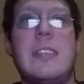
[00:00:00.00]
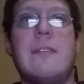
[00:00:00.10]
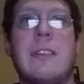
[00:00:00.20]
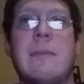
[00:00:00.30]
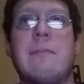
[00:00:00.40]

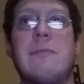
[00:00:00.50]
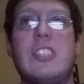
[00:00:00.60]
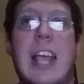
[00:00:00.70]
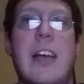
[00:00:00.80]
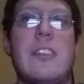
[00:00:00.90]
even
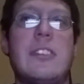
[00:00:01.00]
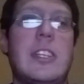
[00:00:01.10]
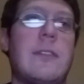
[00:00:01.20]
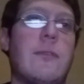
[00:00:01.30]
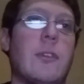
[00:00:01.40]

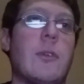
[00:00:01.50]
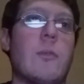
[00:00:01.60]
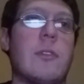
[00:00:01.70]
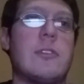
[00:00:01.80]
challenging for a world